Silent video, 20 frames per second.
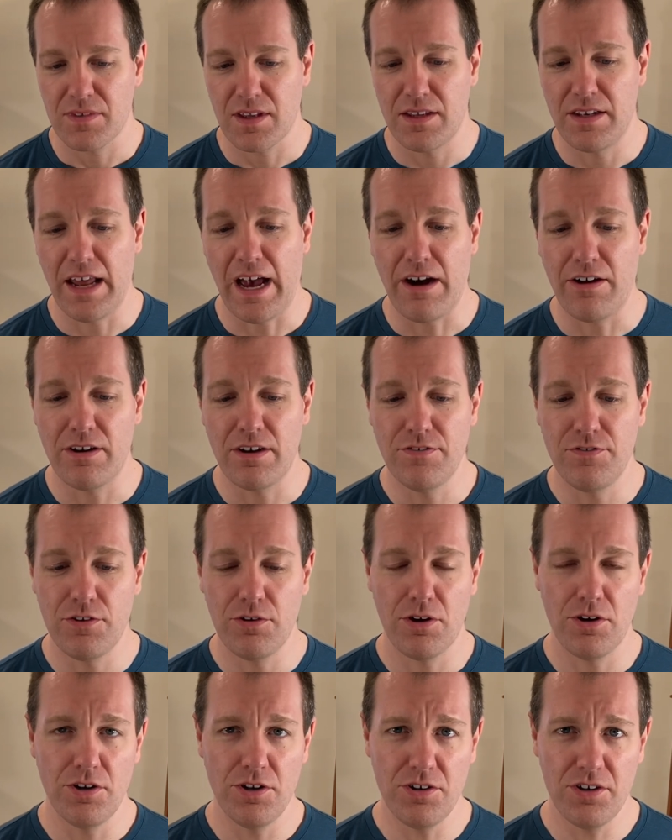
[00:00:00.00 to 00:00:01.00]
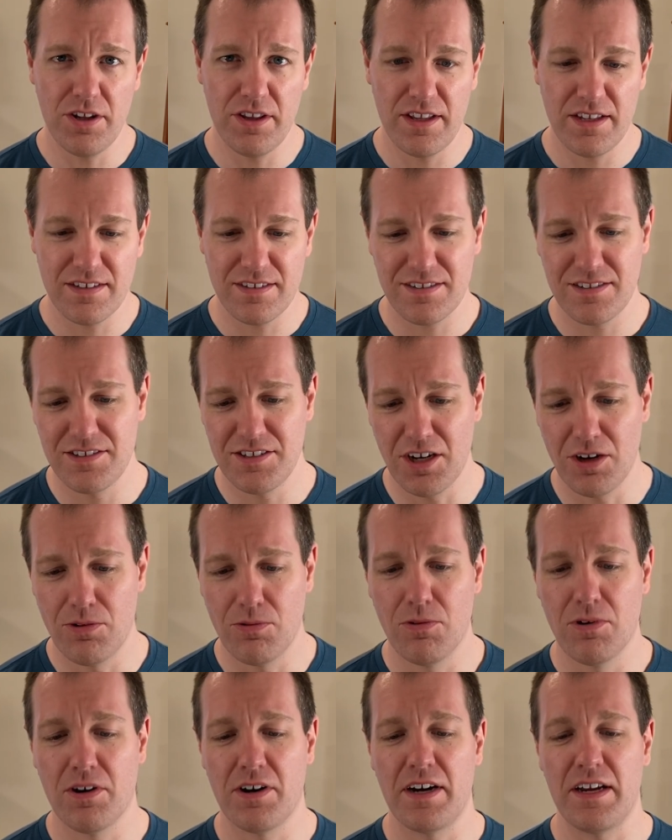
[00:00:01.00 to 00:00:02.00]
Now, if you're new to this, don't
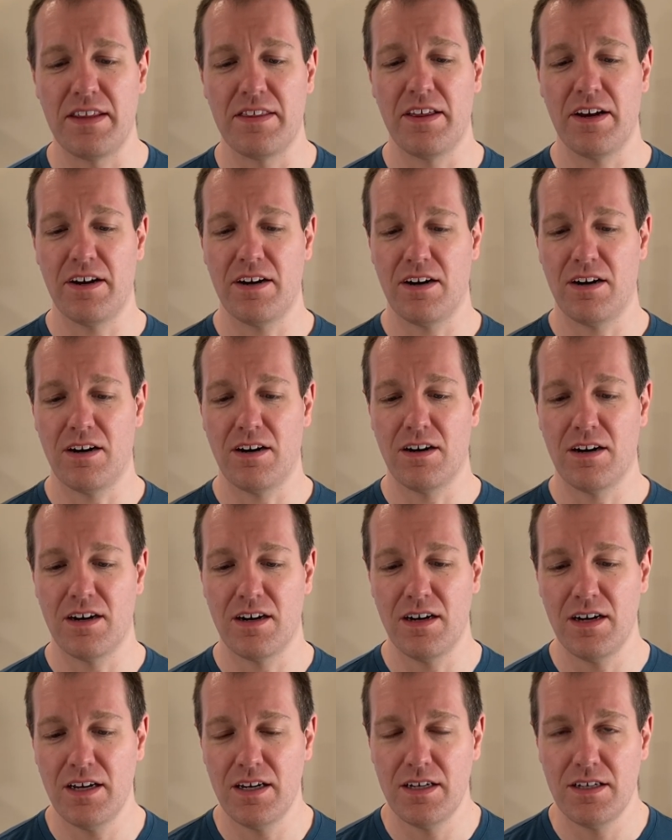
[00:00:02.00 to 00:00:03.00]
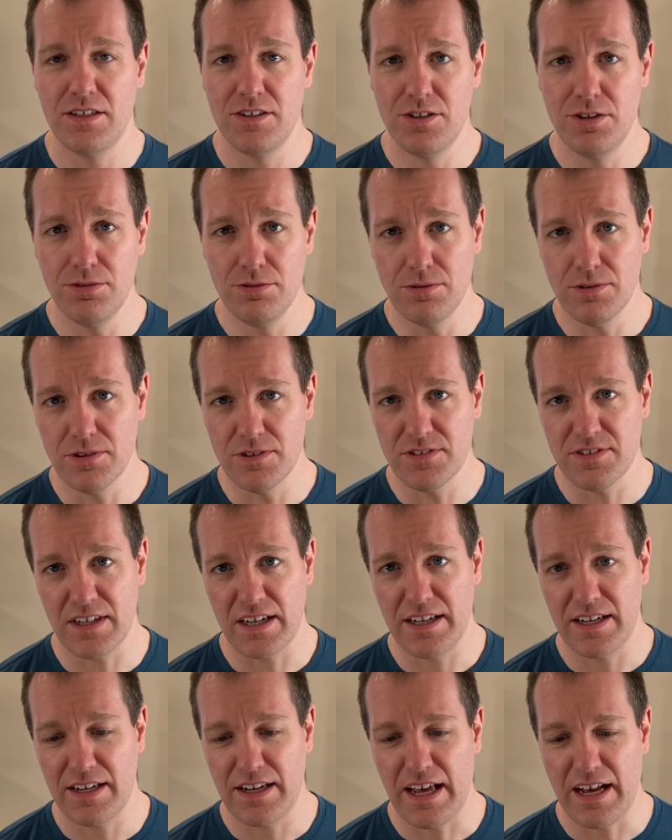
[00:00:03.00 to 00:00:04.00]
worry. There are tools
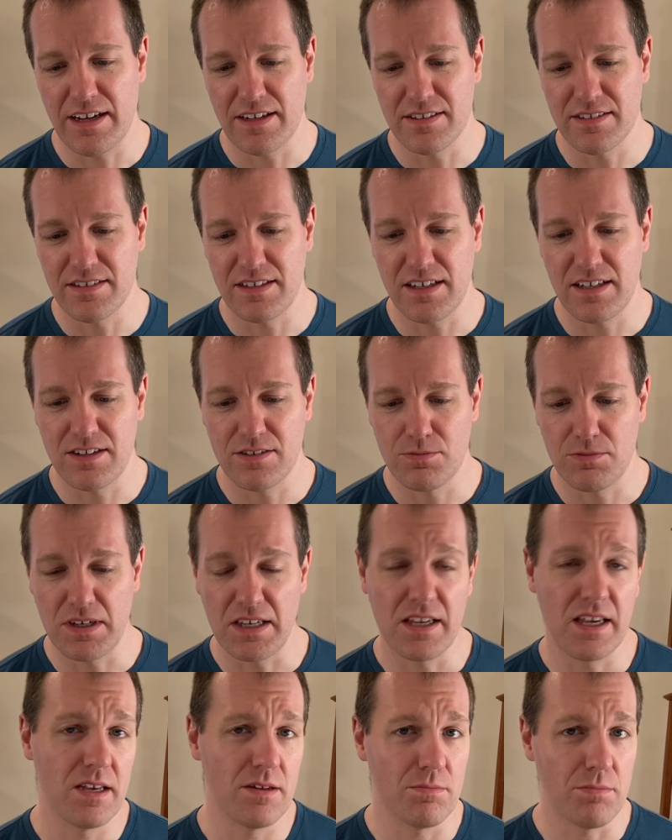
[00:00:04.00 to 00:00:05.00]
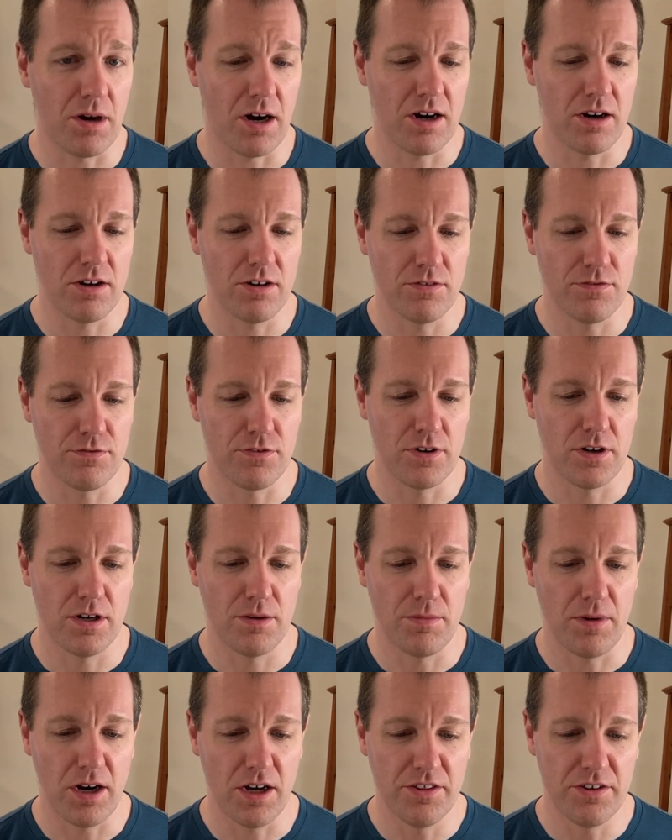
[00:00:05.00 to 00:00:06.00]
and analyses we can borrow
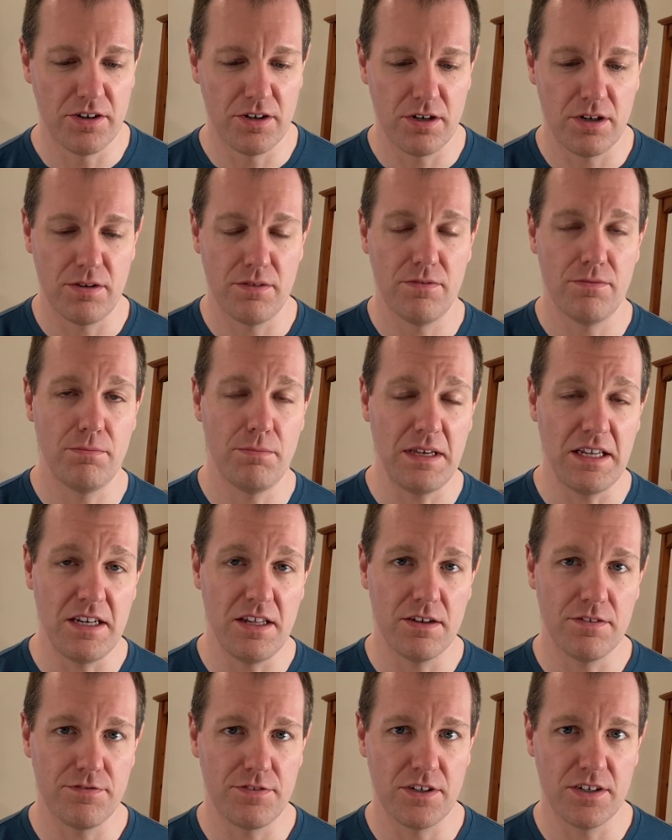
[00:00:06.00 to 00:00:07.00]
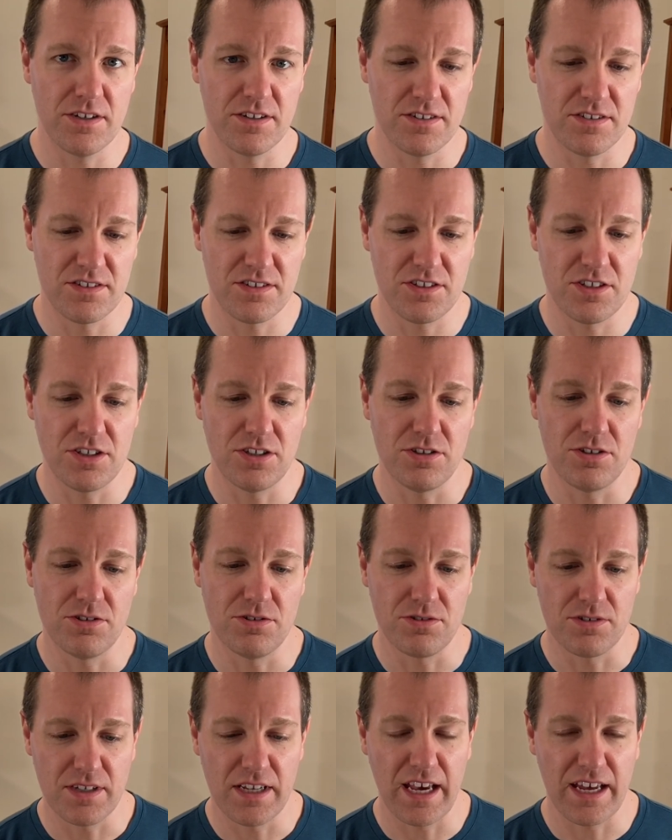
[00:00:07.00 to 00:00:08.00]
from other media fields
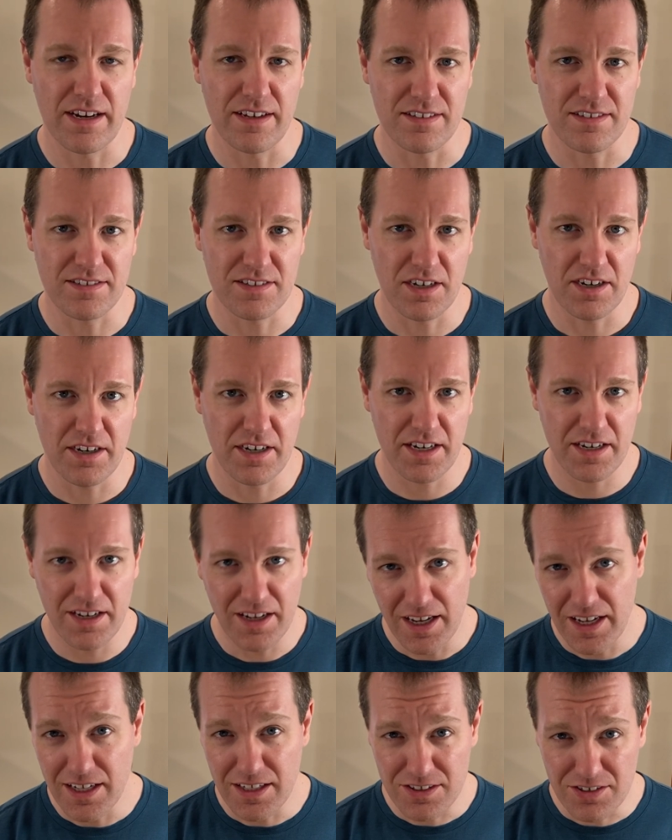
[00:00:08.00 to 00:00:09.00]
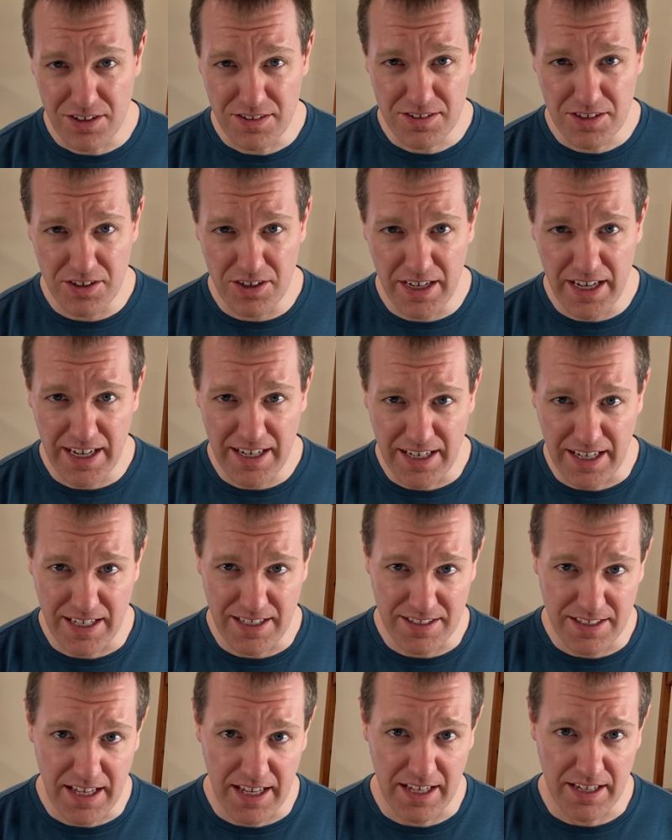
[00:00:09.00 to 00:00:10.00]
to get us started. So let's go ahead
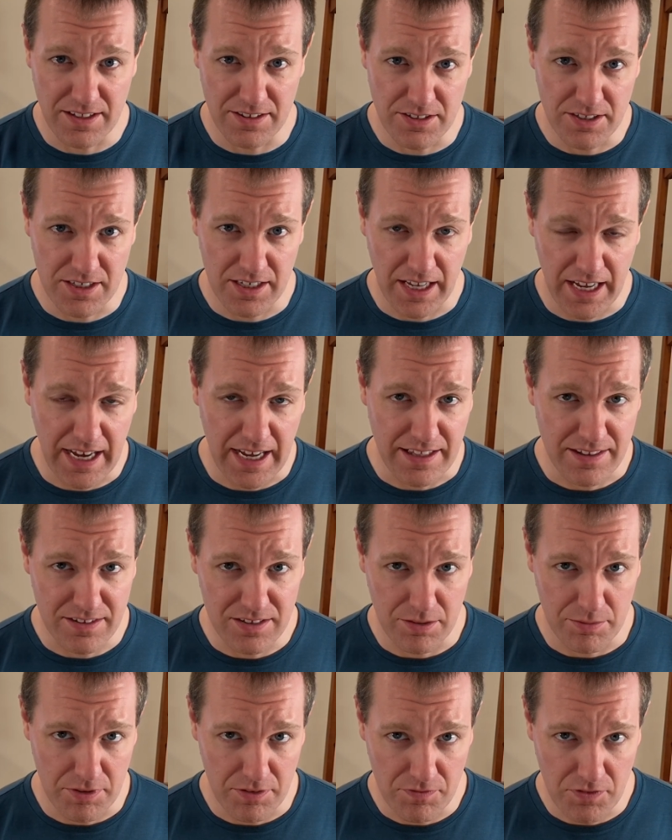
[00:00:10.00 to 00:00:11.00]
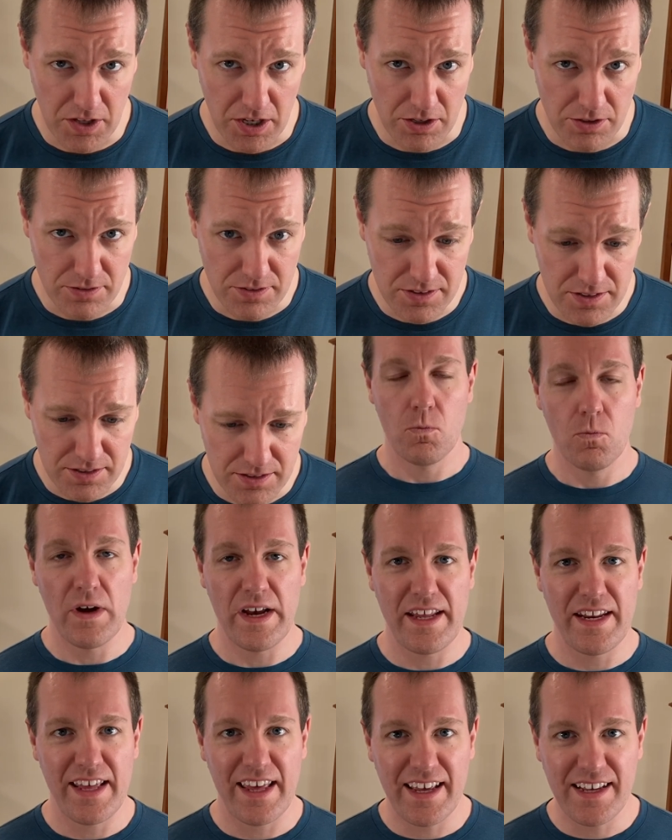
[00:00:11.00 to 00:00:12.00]
and take a look at some of those.
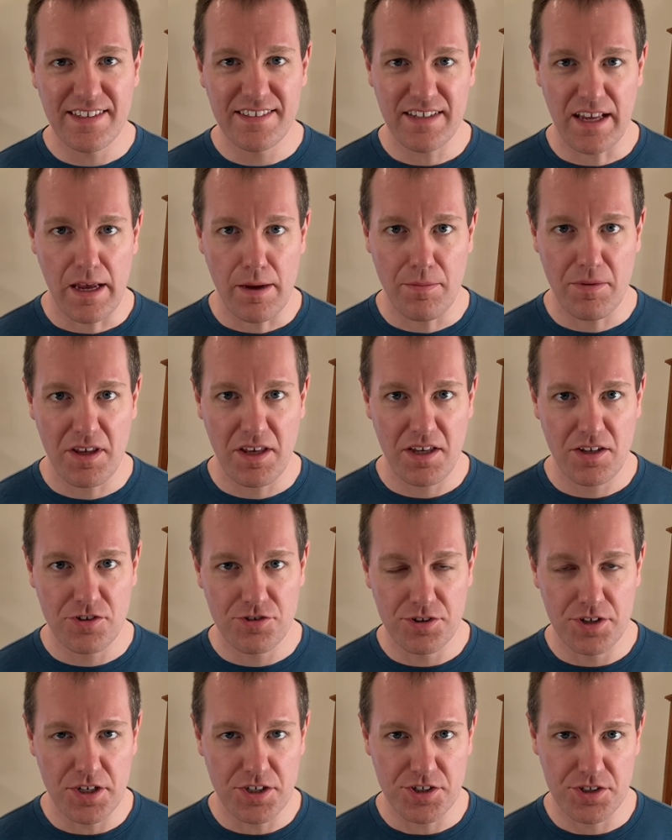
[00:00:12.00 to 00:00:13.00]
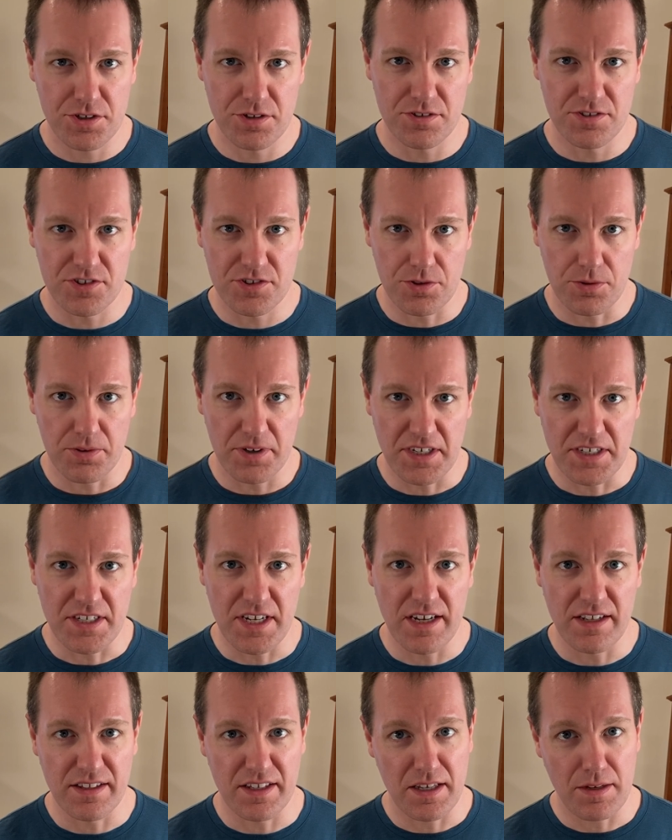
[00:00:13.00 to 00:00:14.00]
When examining traditional
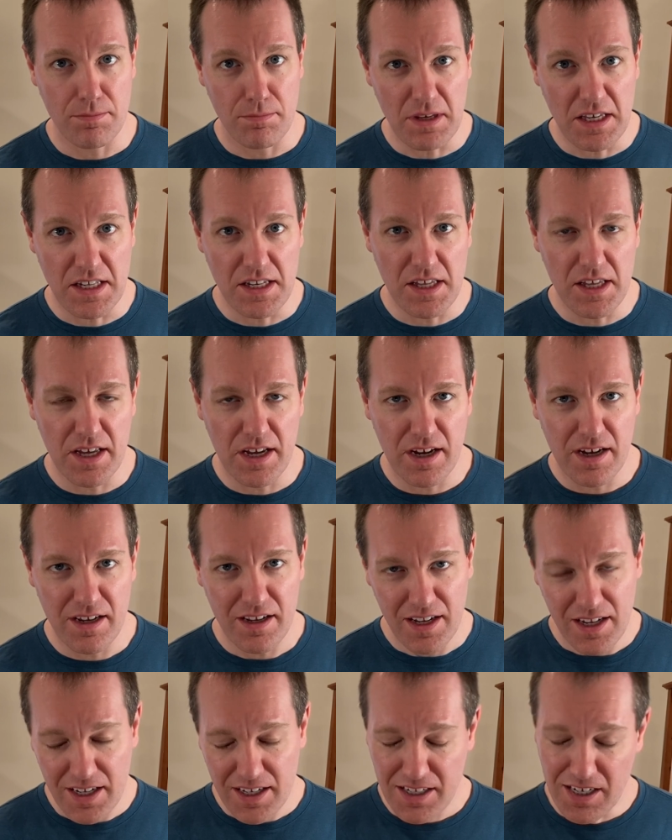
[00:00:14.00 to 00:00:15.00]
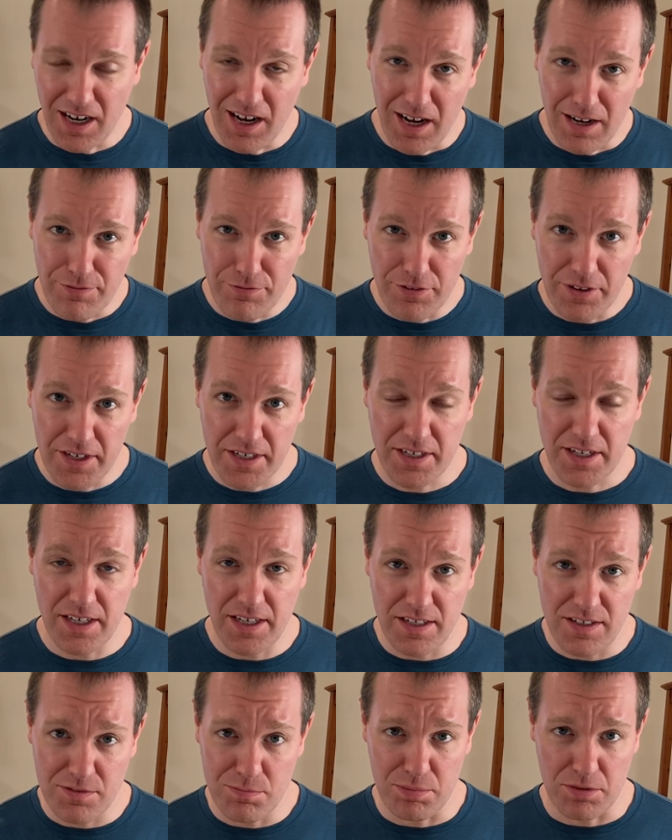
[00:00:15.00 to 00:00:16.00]
storytelling media, conflict
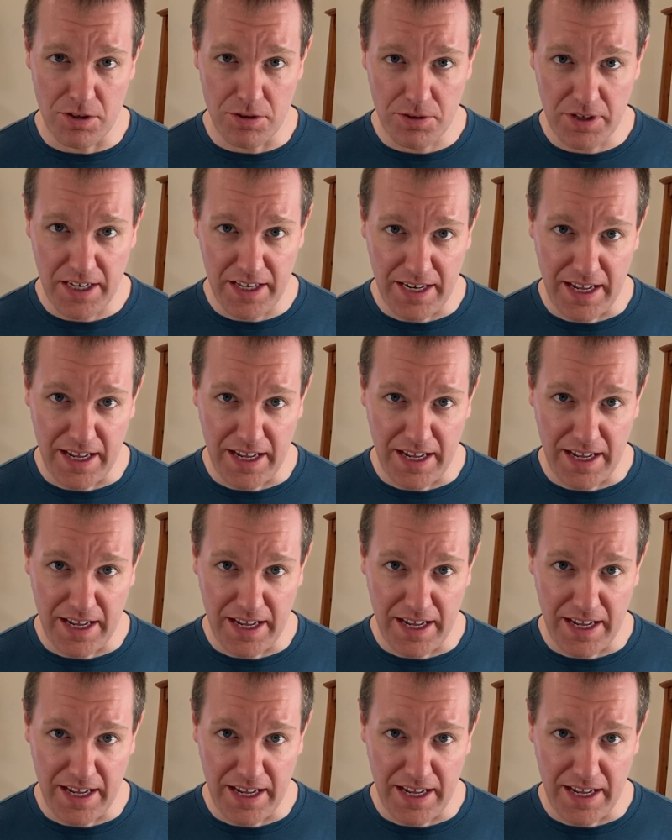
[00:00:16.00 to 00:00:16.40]
is broken